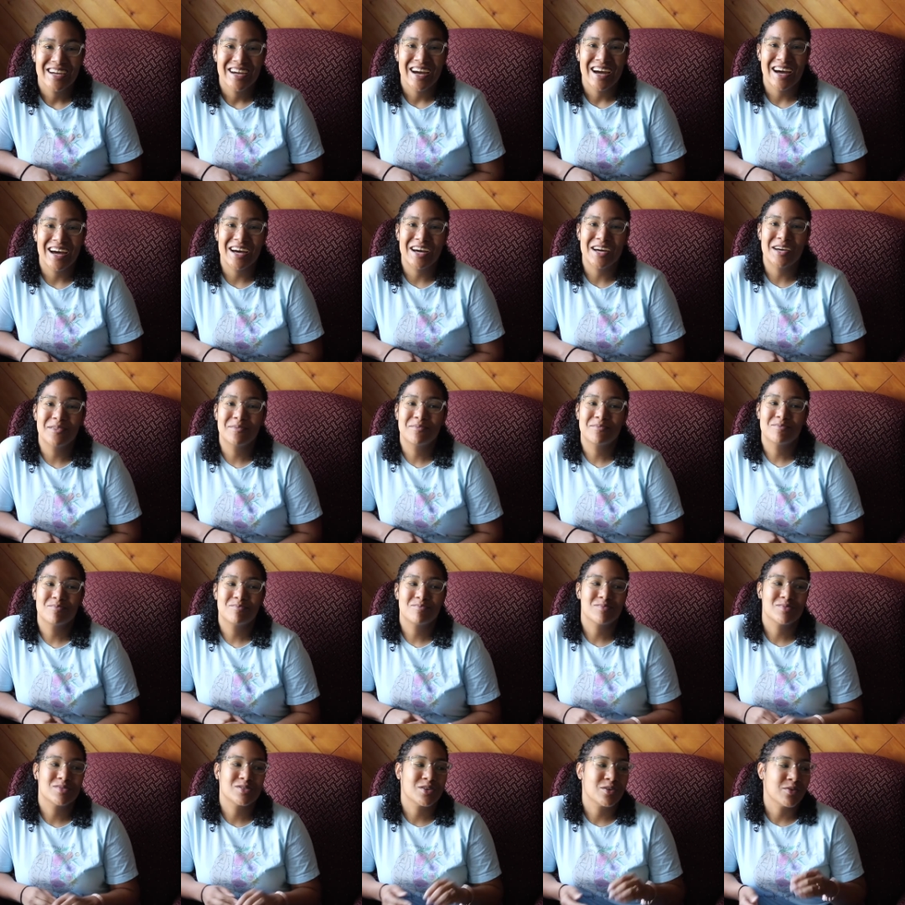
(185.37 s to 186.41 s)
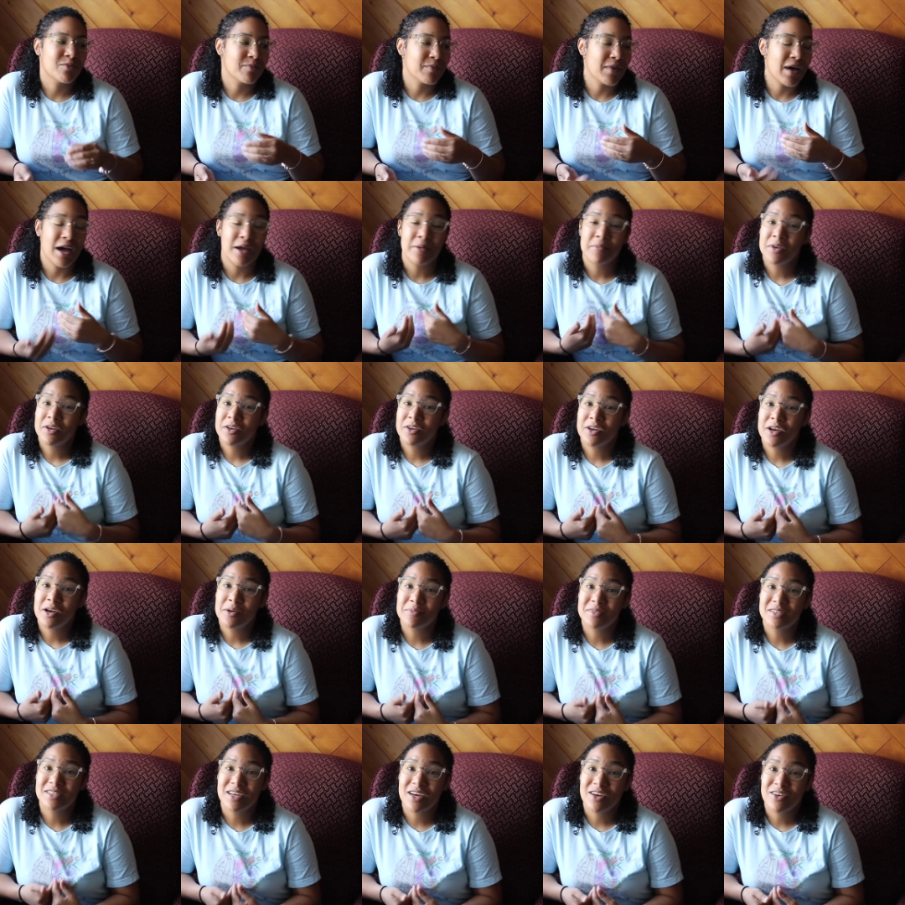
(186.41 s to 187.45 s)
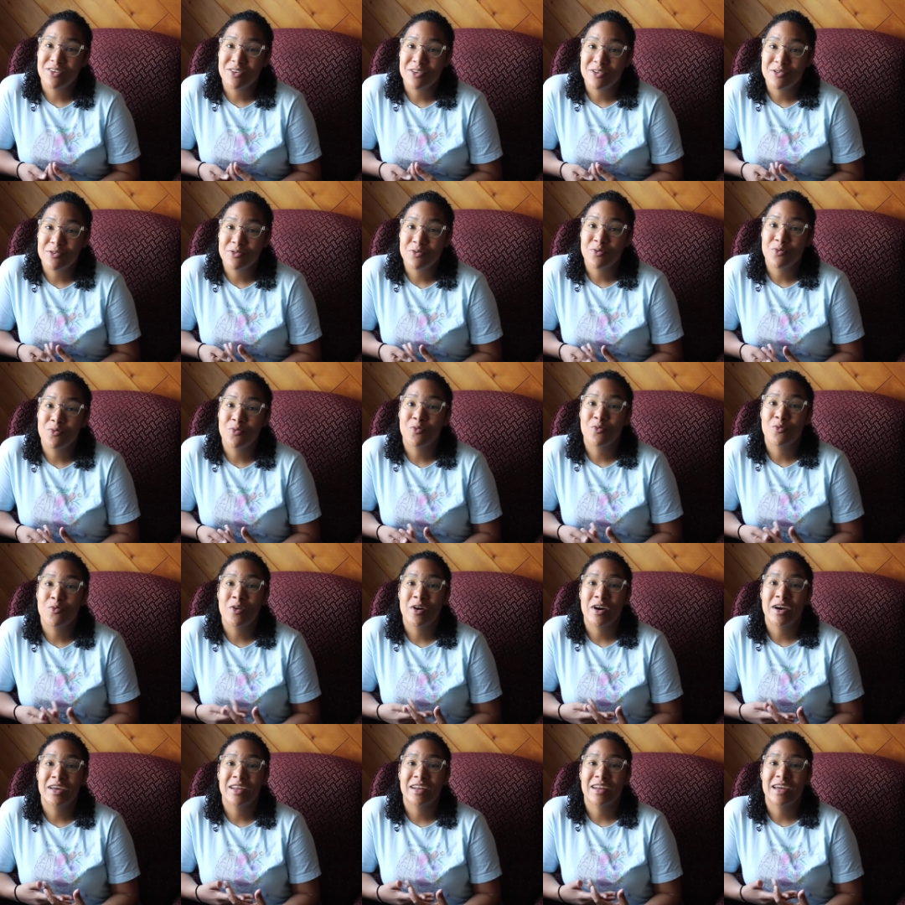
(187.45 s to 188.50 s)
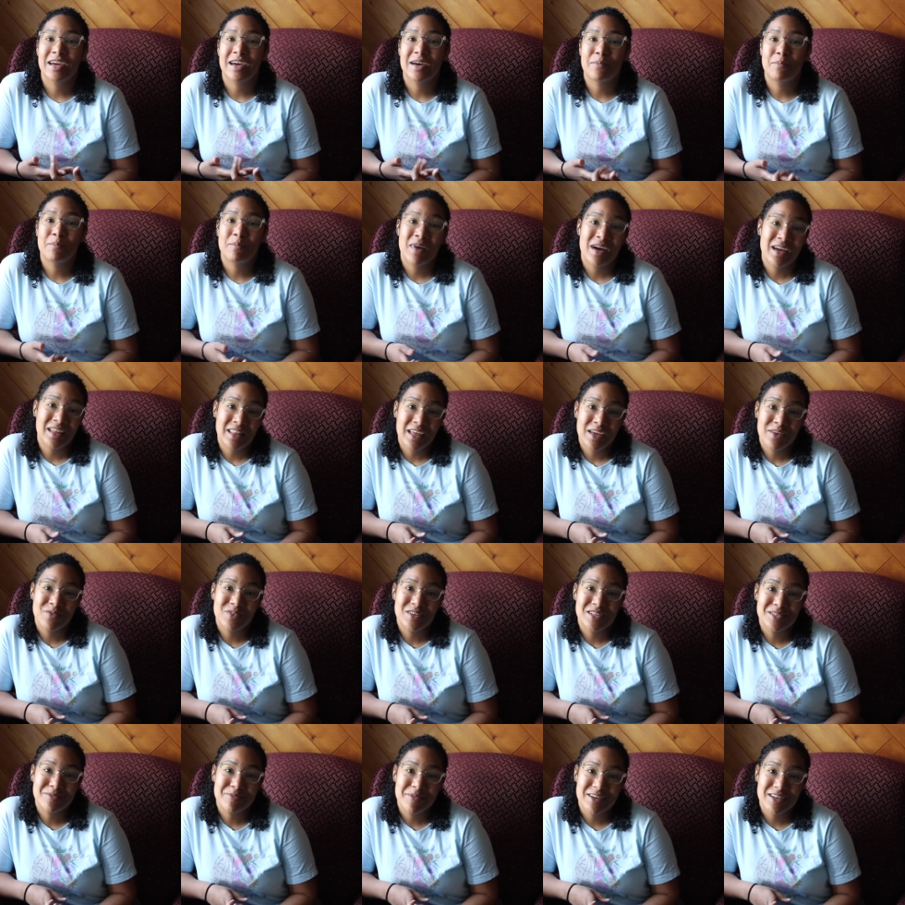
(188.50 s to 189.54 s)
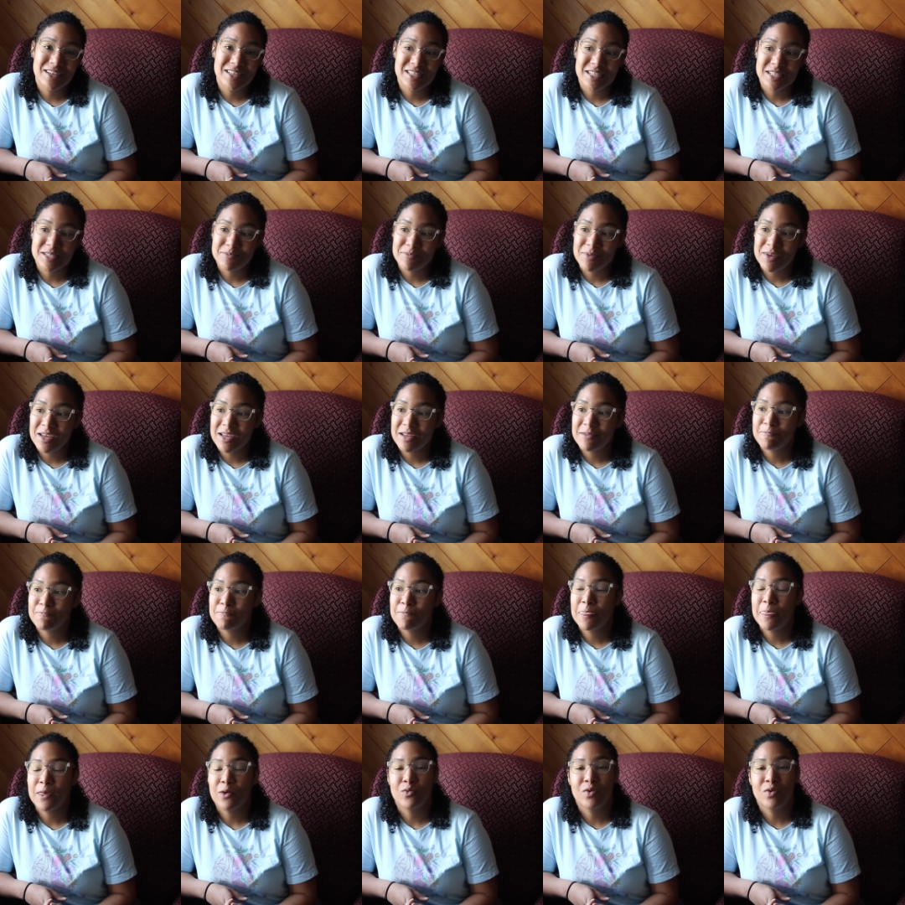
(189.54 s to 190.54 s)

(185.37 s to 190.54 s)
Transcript: Um, so I'm here to come and tell you what my life experience has been.